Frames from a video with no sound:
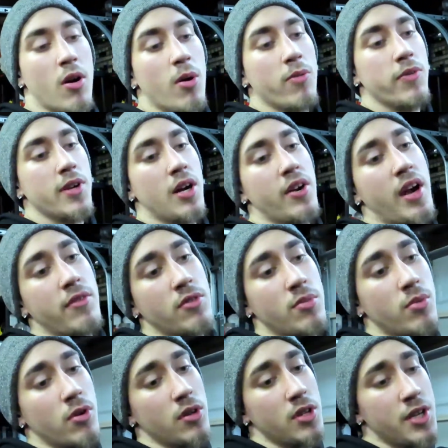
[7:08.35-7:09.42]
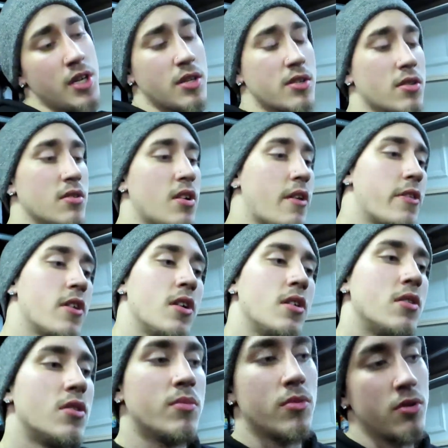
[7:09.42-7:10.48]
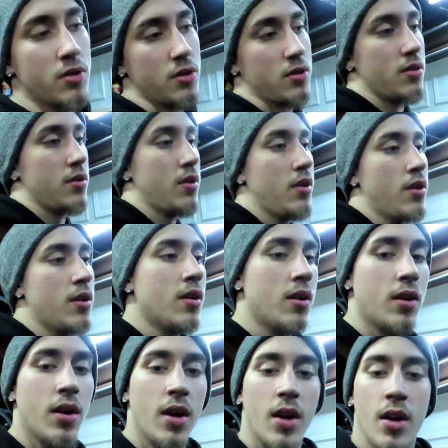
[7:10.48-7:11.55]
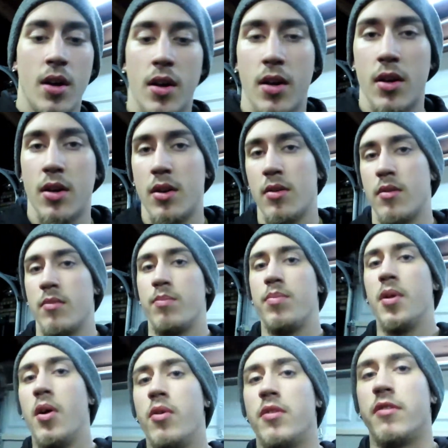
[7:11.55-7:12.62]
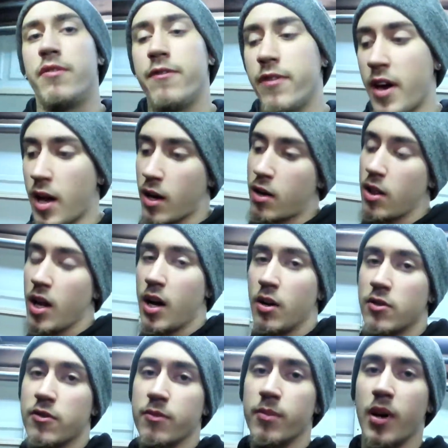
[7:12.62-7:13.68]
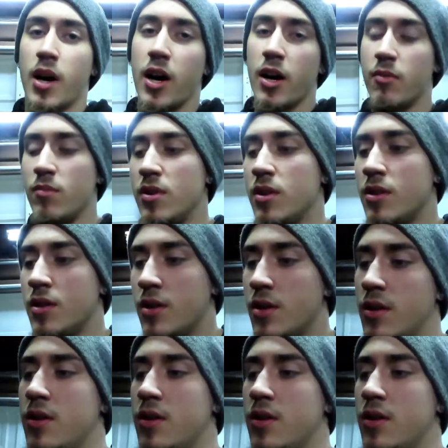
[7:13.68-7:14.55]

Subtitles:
Hopefully I'll have no more leaks or nothing, no more blowing fat clouds from behind me.